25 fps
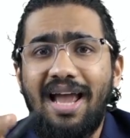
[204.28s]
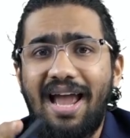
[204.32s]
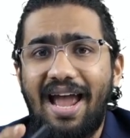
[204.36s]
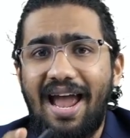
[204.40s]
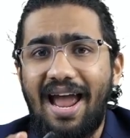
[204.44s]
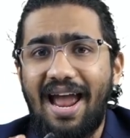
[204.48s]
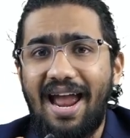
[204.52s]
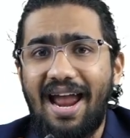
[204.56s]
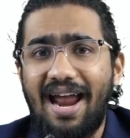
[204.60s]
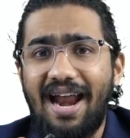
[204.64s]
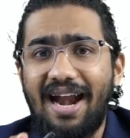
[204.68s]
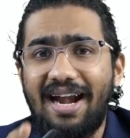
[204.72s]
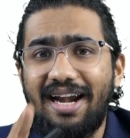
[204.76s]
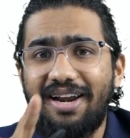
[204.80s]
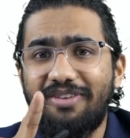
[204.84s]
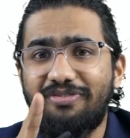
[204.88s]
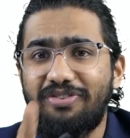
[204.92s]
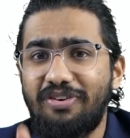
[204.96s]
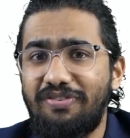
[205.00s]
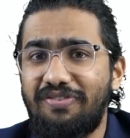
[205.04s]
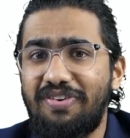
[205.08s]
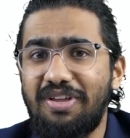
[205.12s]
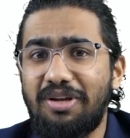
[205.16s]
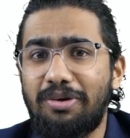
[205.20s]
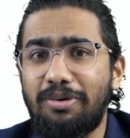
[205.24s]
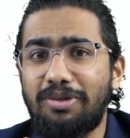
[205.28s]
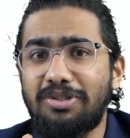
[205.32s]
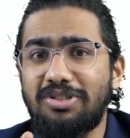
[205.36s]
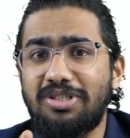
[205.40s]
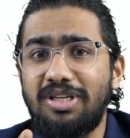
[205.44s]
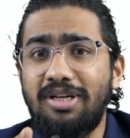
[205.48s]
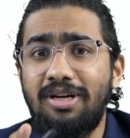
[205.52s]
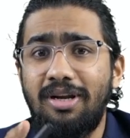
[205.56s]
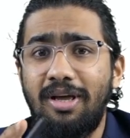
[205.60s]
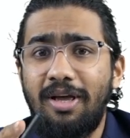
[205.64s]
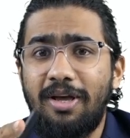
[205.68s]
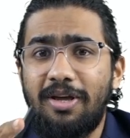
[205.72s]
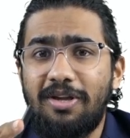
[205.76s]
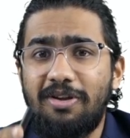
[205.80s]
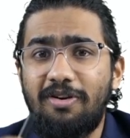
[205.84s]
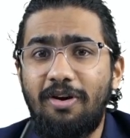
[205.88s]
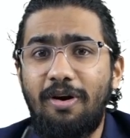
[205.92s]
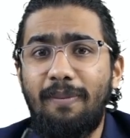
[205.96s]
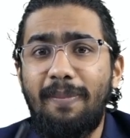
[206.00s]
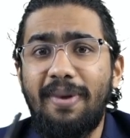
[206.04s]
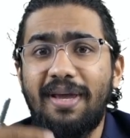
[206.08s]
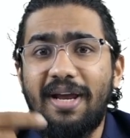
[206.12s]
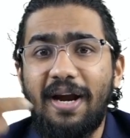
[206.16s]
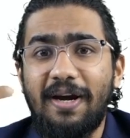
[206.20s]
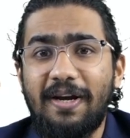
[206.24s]
and 50 question you will
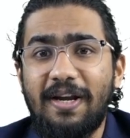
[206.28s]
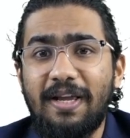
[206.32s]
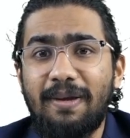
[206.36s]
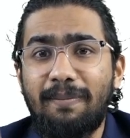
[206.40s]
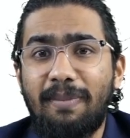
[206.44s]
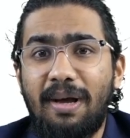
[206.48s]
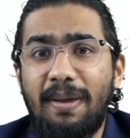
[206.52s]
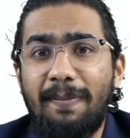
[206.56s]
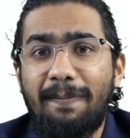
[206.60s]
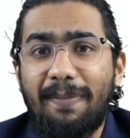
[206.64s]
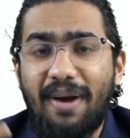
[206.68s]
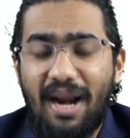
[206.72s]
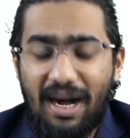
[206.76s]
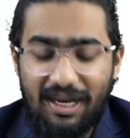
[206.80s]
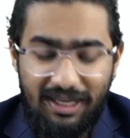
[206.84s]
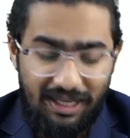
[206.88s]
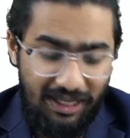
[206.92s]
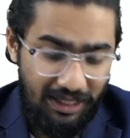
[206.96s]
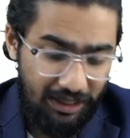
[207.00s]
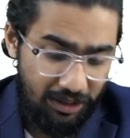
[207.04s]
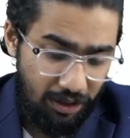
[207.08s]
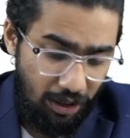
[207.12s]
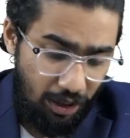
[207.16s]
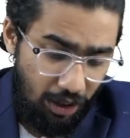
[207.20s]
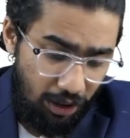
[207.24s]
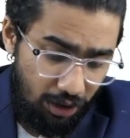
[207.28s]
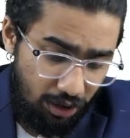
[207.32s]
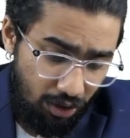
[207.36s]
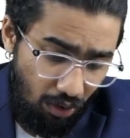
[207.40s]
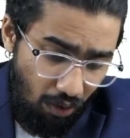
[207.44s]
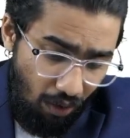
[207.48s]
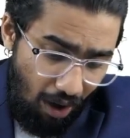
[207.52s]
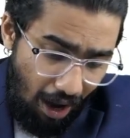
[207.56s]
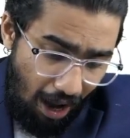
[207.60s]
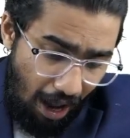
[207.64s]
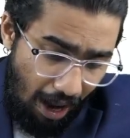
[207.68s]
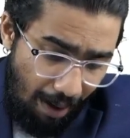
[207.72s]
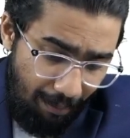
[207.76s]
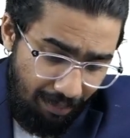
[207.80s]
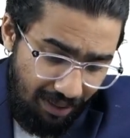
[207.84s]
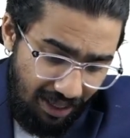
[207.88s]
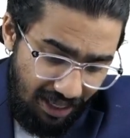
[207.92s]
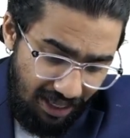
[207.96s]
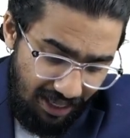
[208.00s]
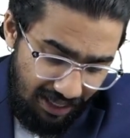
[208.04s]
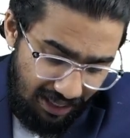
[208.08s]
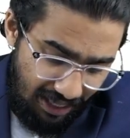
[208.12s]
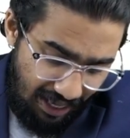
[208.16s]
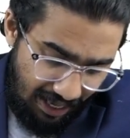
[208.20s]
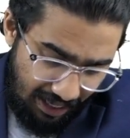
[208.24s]
be getting by practice. So I am
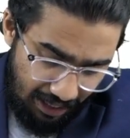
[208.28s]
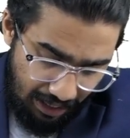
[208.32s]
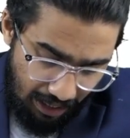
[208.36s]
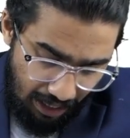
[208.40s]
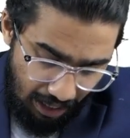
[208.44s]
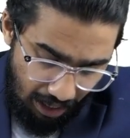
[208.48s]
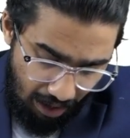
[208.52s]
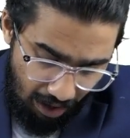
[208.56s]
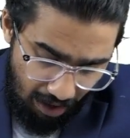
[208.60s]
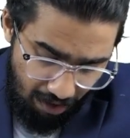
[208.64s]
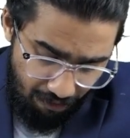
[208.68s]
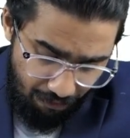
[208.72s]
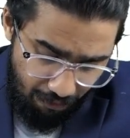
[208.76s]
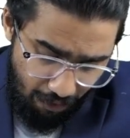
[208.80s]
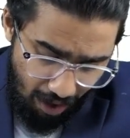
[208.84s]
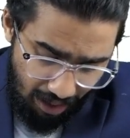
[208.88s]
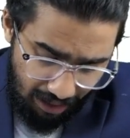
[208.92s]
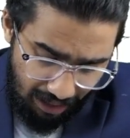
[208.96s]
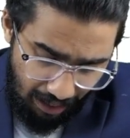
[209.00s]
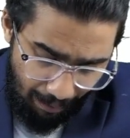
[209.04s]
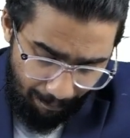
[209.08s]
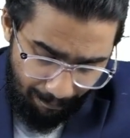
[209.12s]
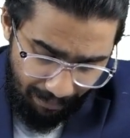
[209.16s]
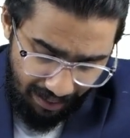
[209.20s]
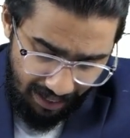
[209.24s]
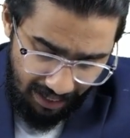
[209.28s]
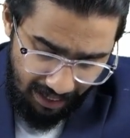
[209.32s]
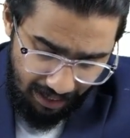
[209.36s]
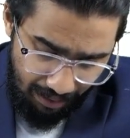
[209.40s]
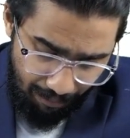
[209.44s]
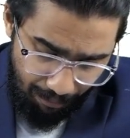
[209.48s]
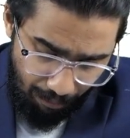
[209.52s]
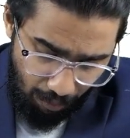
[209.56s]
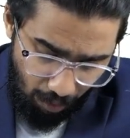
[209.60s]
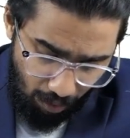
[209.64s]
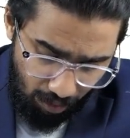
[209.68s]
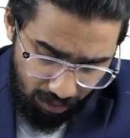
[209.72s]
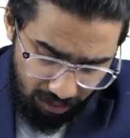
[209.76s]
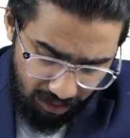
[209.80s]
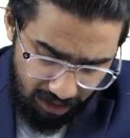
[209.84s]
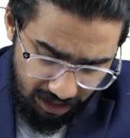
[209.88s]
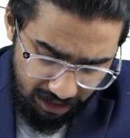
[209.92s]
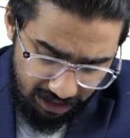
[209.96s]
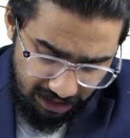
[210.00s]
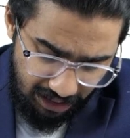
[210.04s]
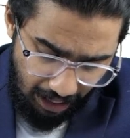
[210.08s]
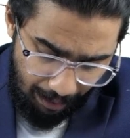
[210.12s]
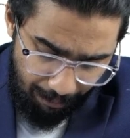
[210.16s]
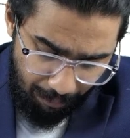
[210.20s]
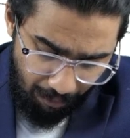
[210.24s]
telling like if you are combining both these
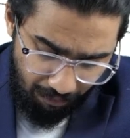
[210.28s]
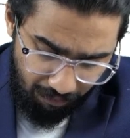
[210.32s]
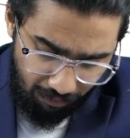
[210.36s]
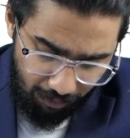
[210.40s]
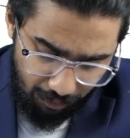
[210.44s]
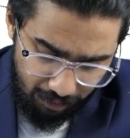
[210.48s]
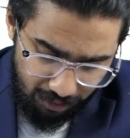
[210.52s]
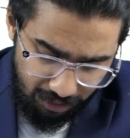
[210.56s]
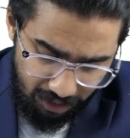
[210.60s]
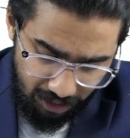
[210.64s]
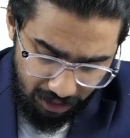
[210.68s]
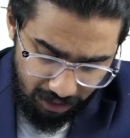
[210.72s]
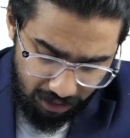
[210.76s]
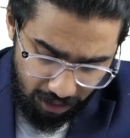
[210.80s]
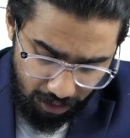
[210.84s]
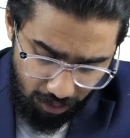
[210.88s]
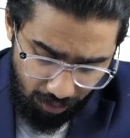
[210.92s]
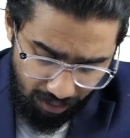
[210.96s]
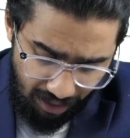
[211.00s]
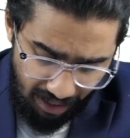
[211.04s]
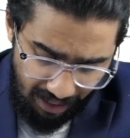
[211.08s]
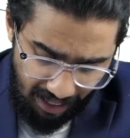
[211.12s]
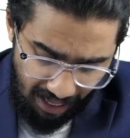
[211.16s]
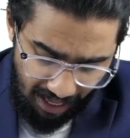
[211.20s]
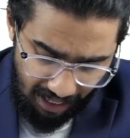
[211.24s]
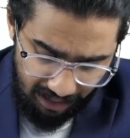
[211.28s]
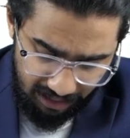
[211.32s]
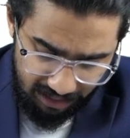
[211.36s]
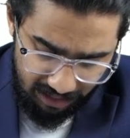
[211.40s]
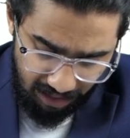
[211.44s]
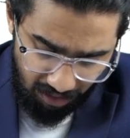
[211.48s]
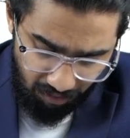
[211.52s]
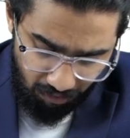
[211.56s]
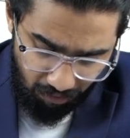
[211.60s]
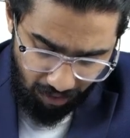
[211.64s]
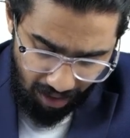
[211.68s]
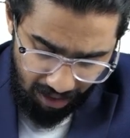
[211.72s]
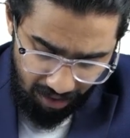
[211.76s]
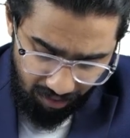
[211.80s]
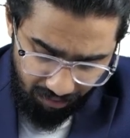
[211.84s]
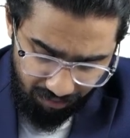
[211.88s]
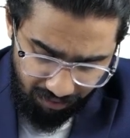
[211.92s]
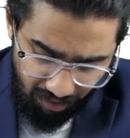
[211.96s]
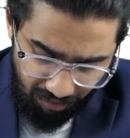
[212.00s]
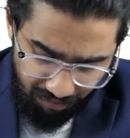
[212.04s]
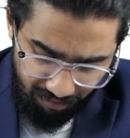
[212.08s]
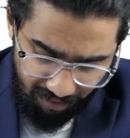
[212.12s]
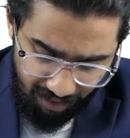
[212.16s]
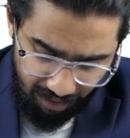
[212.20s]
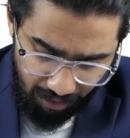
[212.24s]
type of questions, you can answer
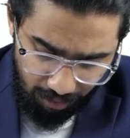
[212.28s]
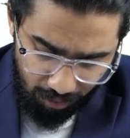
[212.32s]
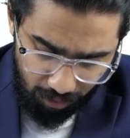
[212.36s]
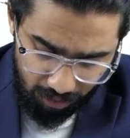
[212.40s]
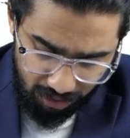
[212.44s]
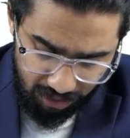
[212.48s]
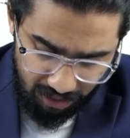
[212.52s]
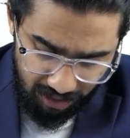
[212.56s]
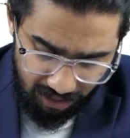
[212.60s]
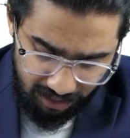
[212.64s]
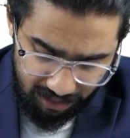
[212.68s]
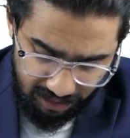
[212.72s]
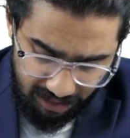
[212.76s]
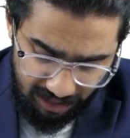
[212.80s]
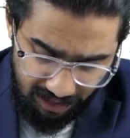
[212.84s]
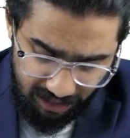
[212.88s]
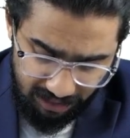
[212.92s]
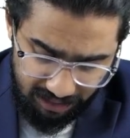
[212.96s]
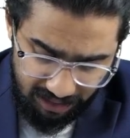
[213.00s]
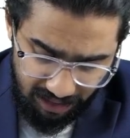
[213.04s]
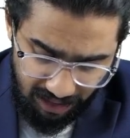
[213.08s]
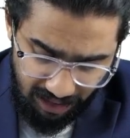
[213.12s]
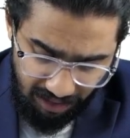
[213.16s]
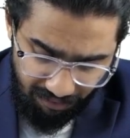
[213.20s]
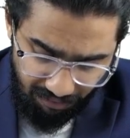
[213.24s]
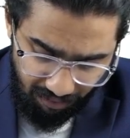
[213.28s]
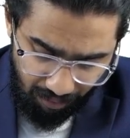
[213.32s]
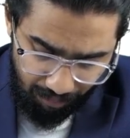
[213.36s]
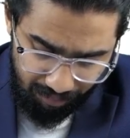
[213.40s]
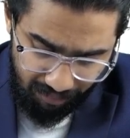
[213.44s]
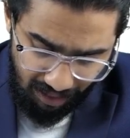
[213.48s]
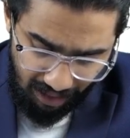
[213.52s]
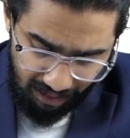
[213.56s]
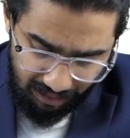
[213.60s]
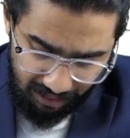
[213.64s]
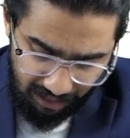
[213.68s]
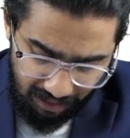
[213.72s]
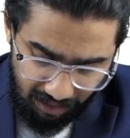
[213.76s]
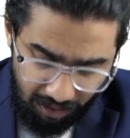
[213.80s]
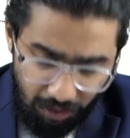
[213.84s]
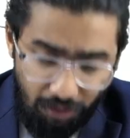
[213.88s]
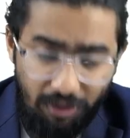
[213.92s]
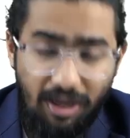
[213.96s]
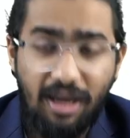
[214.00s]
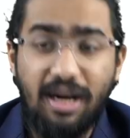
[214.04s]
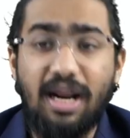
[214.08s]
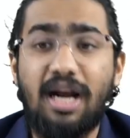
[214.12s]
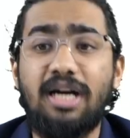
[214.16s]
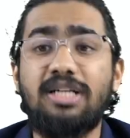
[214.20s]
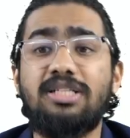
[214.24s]
150 questions easily from that thing. You
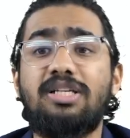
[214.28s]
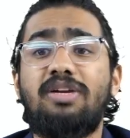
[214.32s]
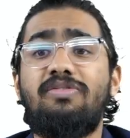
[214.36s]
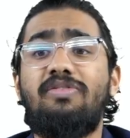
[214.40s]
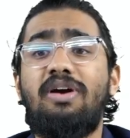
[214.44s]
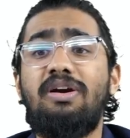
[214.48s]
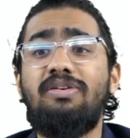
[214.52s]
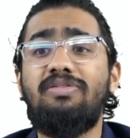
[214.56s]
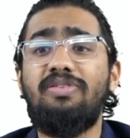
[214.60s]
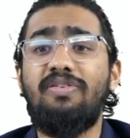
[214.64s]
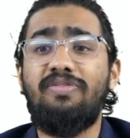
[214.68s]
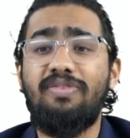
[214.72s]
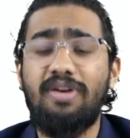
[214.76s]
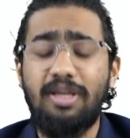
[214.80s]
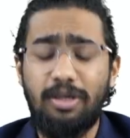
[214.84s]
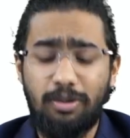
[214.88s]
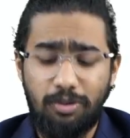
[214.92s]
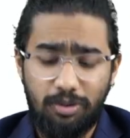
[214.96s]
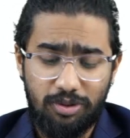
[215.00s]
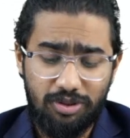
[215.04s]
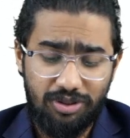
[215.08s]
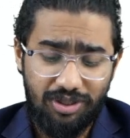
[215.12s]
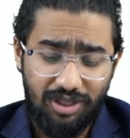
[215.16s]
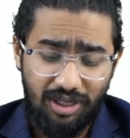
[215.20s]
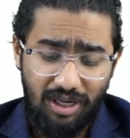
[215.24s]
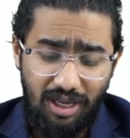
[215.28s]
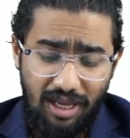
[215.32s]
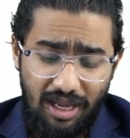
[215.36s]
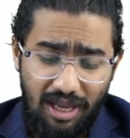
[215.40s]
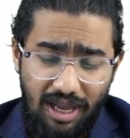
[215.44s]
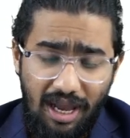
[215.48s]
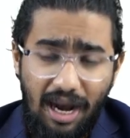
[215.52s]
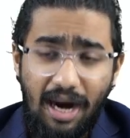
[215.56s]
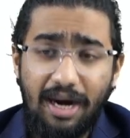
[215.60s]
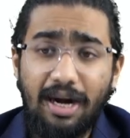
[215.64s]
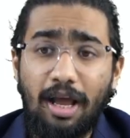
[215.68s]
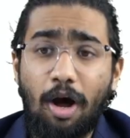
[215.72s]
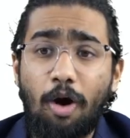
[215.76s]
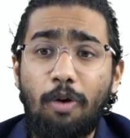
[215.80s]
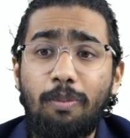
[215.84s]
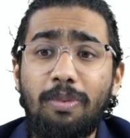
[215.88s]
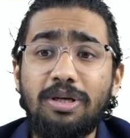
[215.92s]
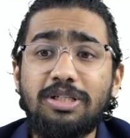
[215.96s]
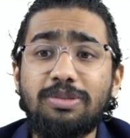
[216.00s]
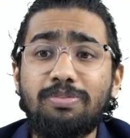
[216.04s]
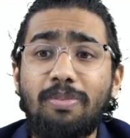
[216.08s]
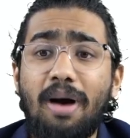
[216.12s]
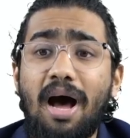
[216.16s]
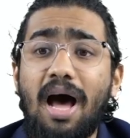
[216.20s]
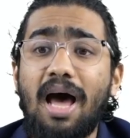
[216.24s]
can answer 150 question, and how
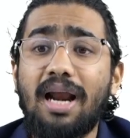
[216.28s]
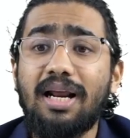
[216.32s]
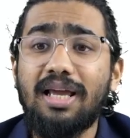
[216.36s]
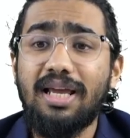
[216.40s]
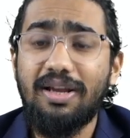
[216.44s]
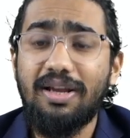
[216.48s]
much mark